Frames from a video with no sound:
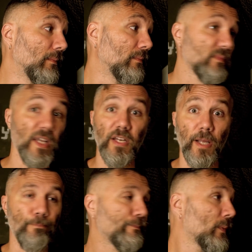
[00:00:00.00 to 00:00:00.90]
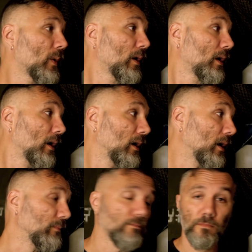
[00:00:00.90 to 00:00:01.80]
Thank you, Dad.
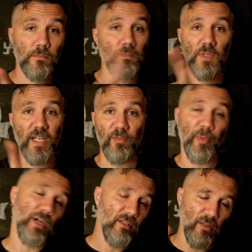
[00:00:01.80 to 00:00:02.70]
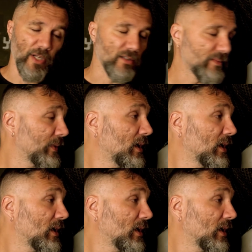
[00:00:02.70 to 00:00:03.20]
Not his beer, somebody else.